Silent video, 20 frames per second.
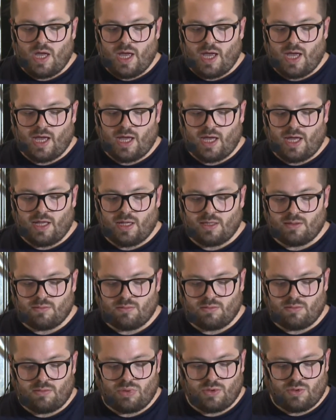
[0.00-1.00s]

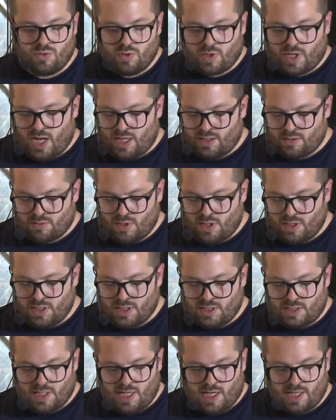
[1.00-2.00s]
And you can run
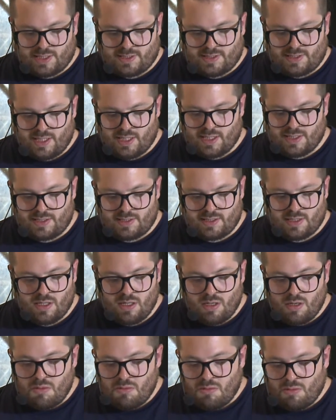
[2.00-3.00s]
it like this,
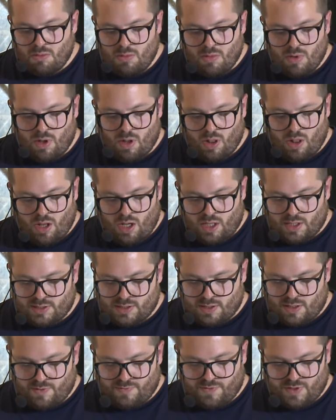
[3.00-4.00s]
a lot
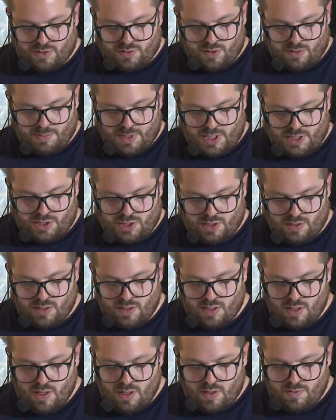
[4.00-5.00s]
of virtual machine.
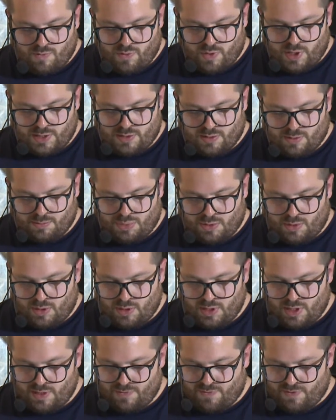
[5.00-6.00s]
For
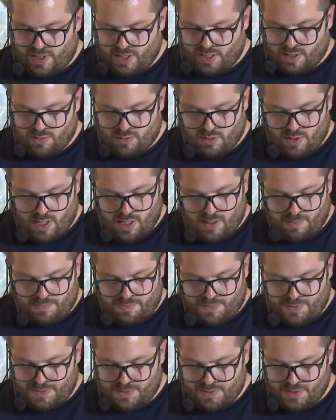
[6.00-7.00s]
example, if I grab
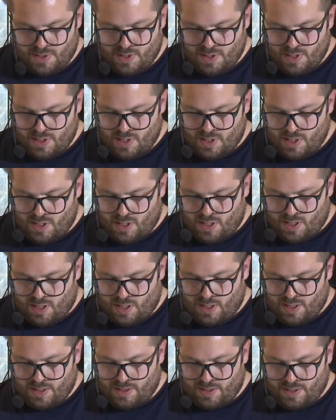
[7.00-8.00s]

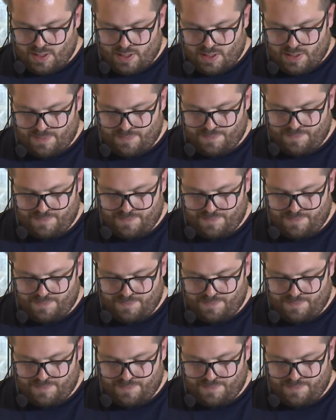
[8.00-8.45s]
on